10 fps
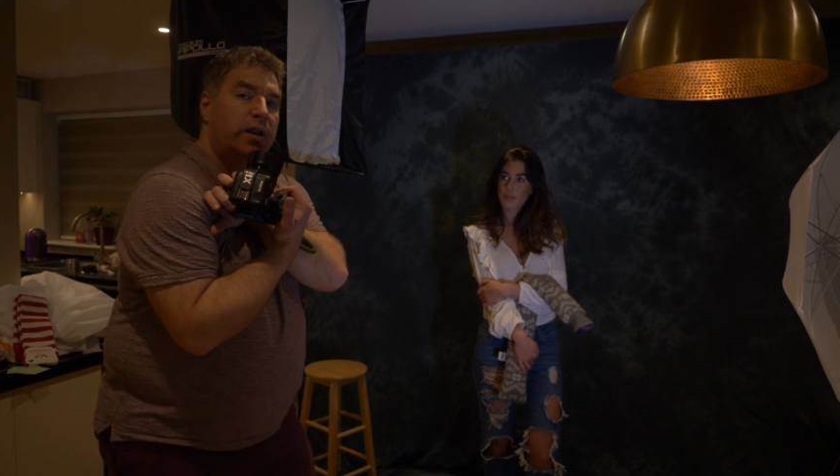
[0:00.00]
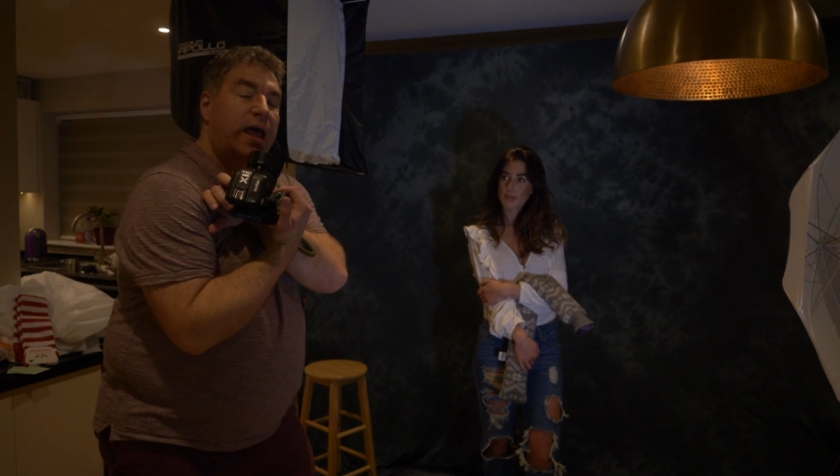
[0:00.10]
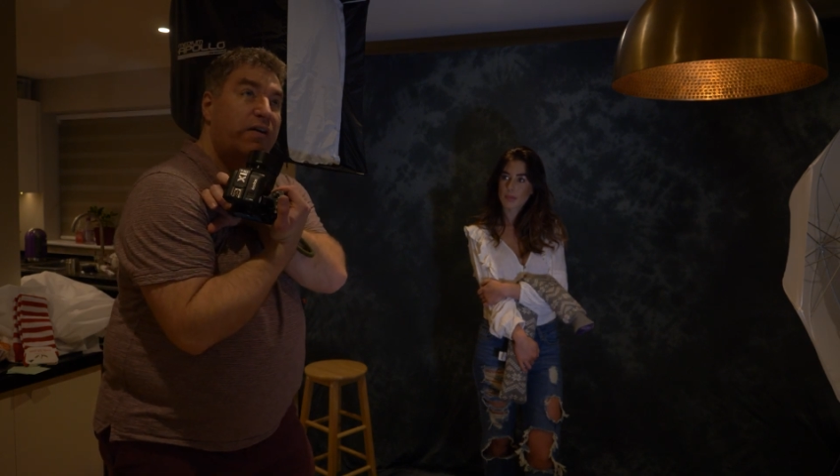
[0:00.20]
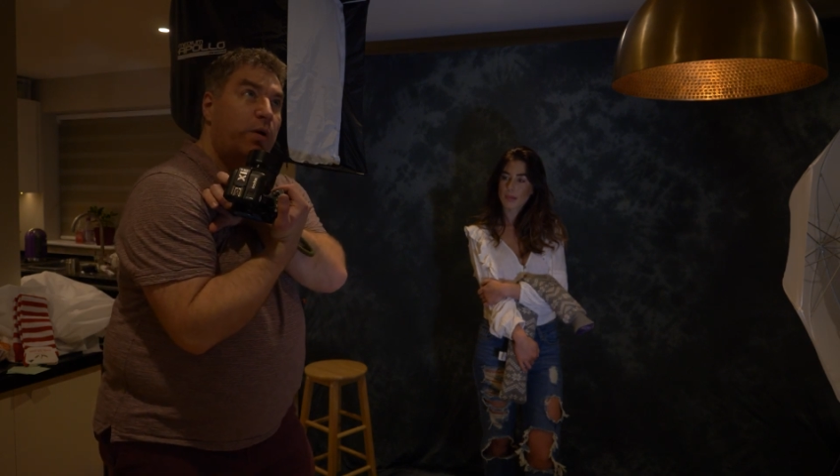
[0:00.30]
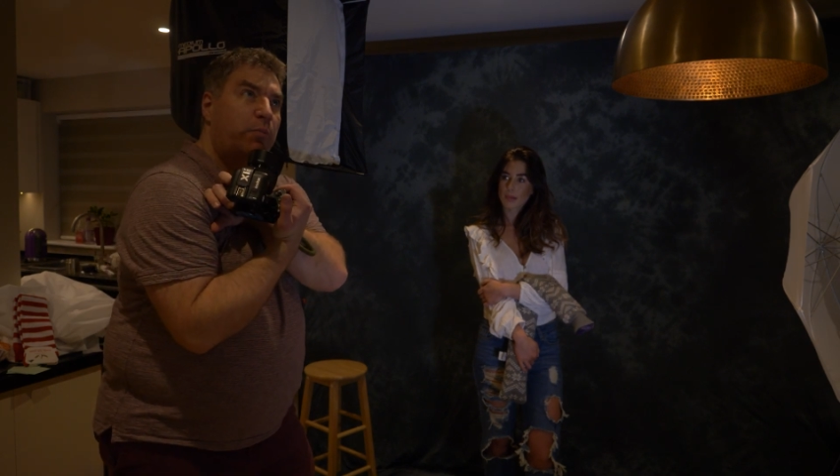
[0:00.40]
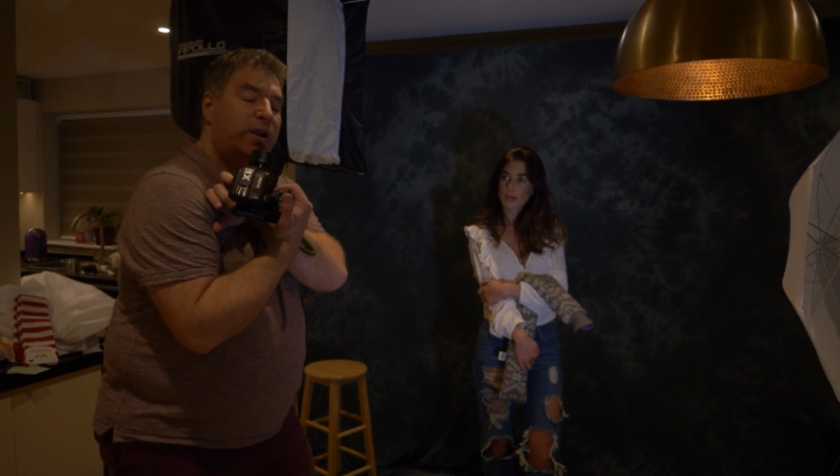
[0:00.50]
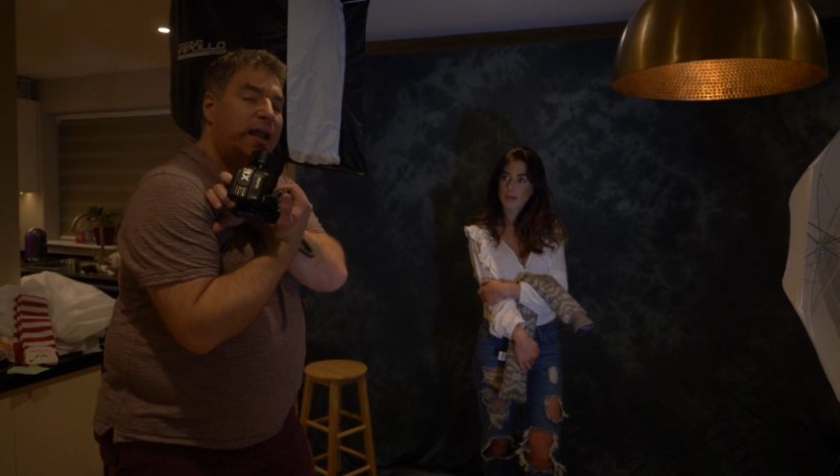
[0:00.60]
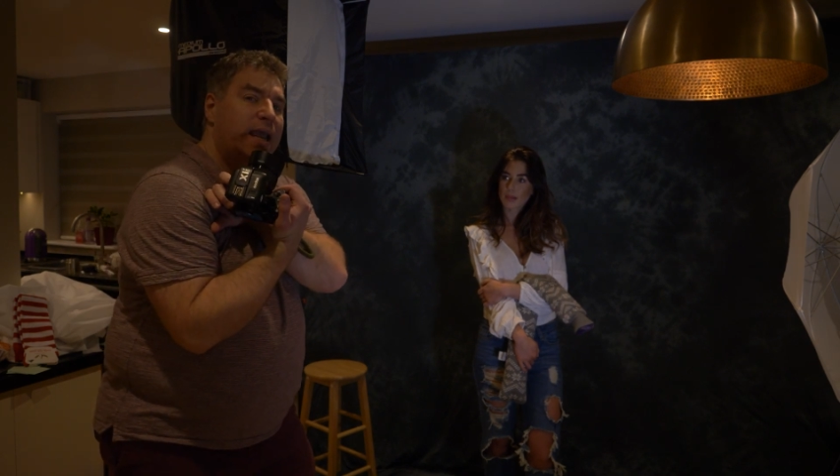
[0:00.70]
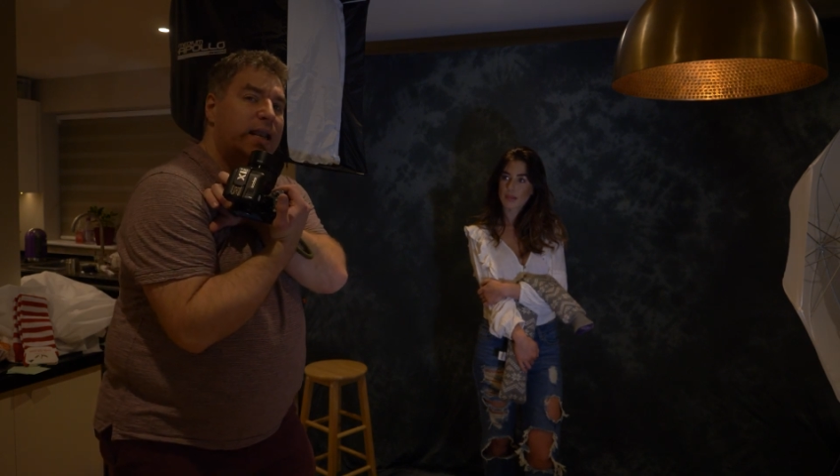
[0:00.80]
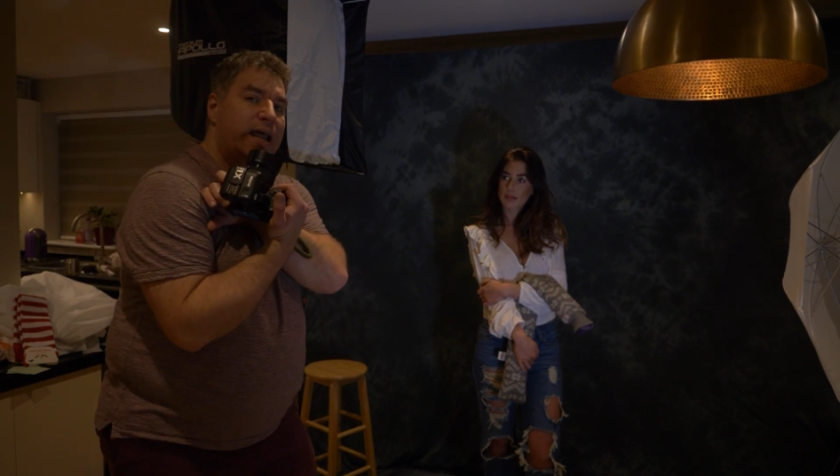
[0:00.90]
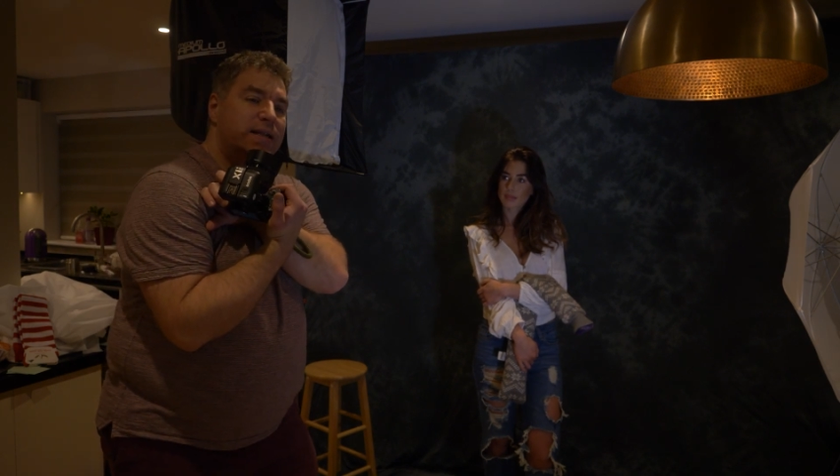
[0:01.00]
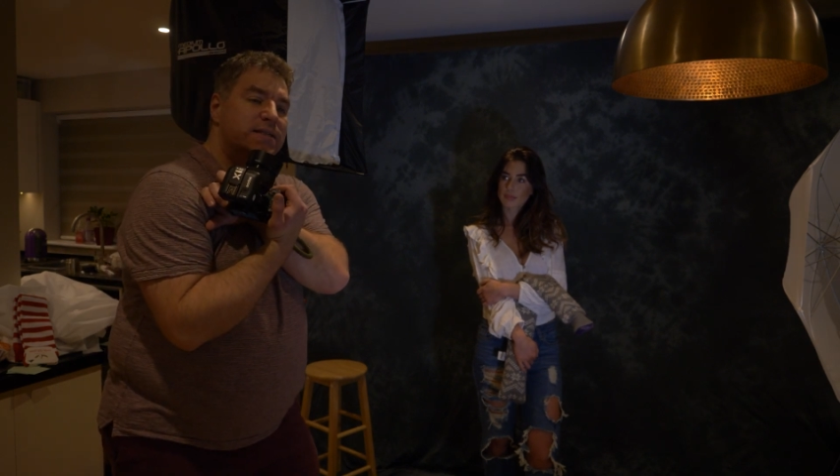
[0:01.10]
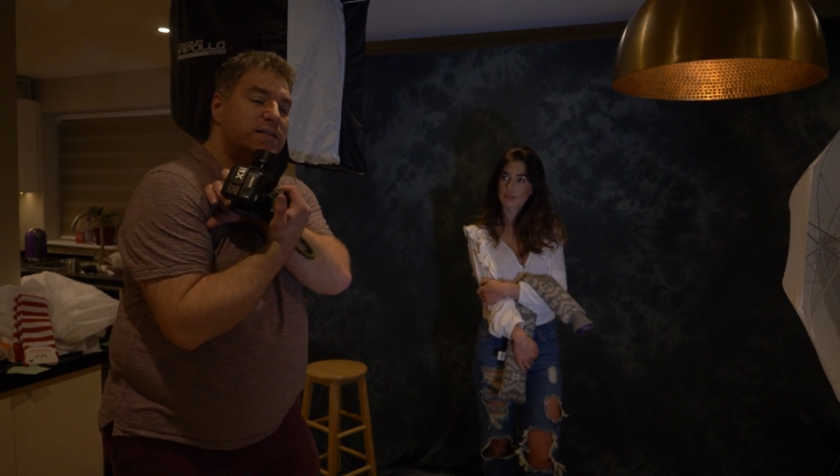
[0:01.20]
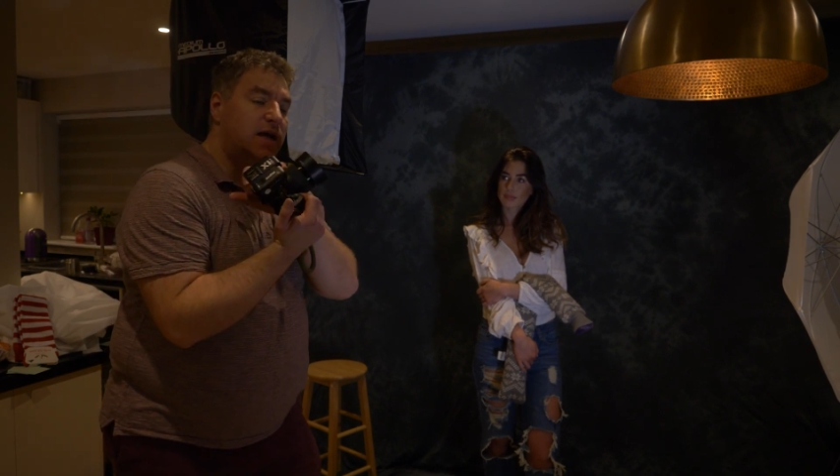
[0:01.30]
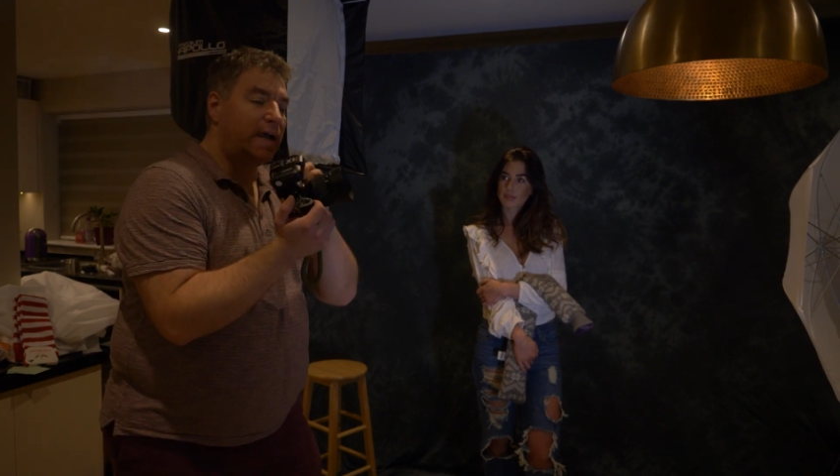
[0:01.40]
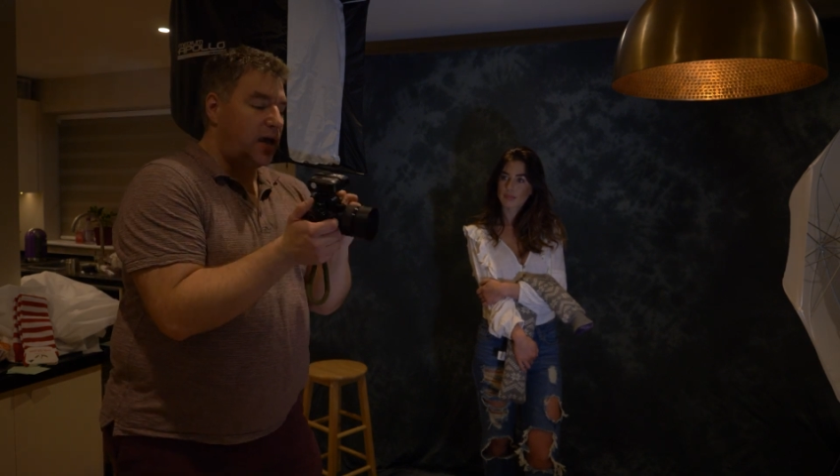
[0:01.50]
f1.8 lens.